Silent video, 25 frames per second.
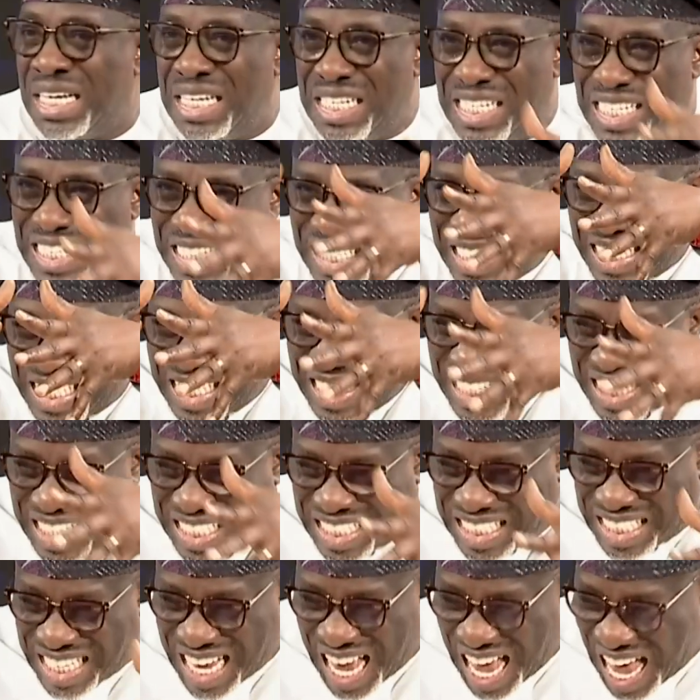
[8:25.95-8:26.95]
is
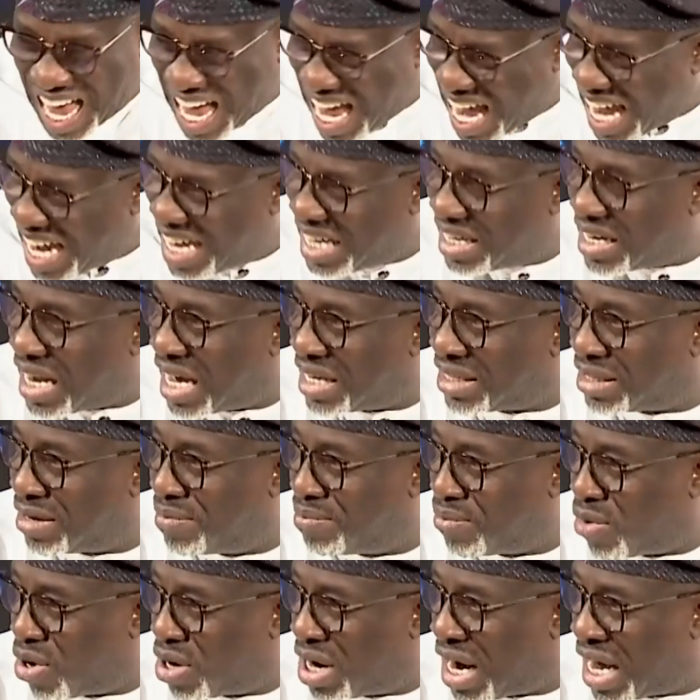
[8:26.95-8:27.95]
designed as a
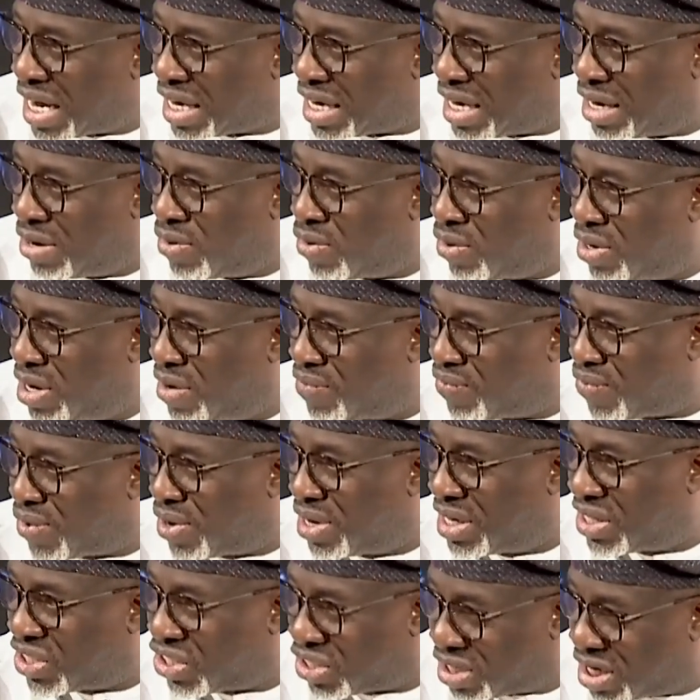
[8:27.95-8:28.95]
monarchy only for
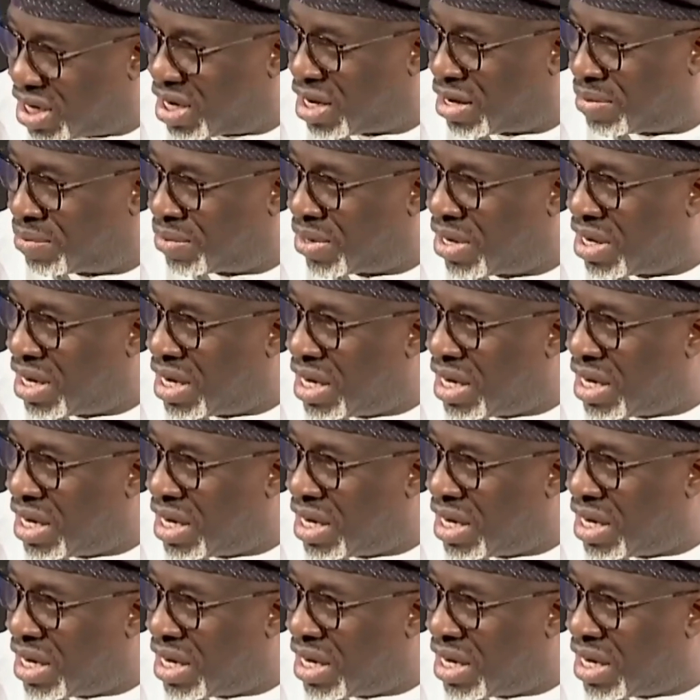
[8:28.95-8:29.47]
a term.